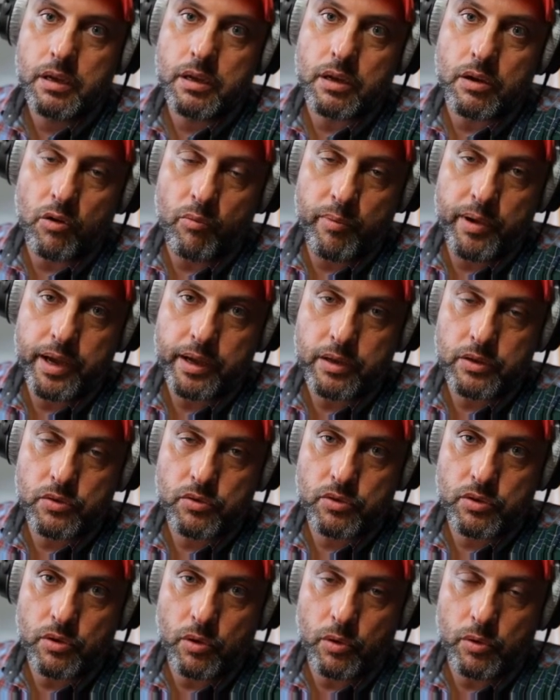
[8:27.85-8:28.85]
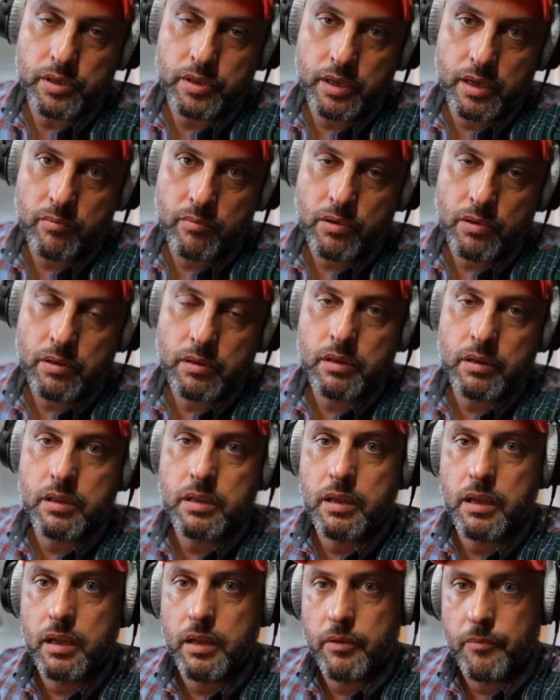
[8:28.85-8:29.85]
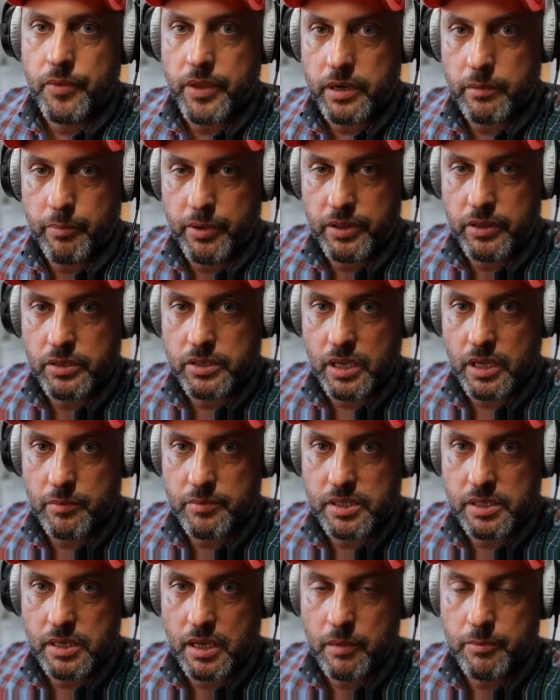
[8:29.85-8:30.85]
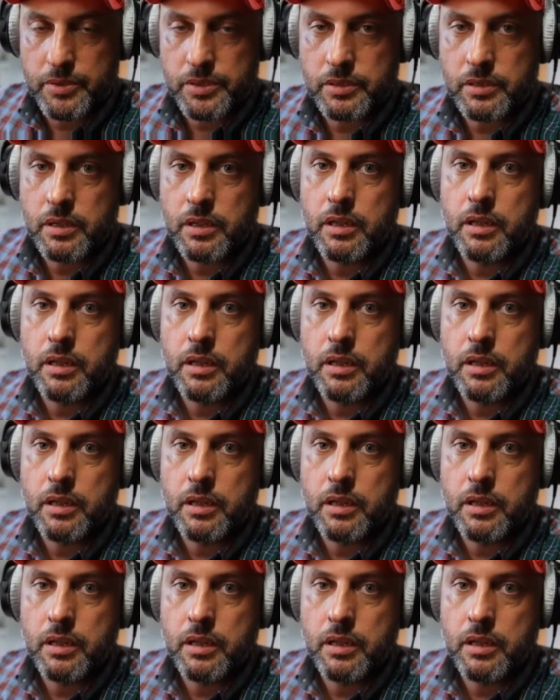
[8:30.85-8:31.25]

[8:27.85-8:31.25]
go back into the old table, repeat the same steps,